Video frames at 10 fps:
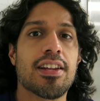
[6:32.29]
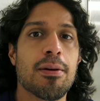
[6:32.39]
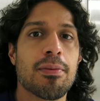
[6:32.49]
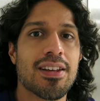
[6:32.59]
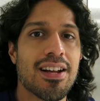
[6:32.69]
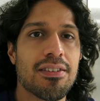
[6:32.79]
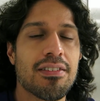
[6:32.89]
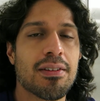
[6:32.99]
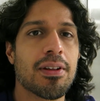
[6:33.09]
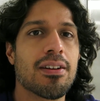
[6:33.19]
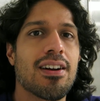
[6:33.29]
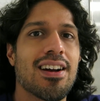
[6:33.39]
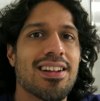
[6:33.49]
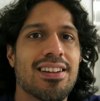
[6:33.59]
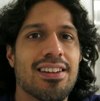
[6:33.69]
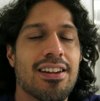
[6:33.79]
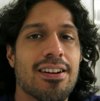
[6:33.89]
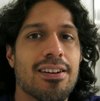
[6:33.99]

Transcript: Get up, get out, and do something. All right, later.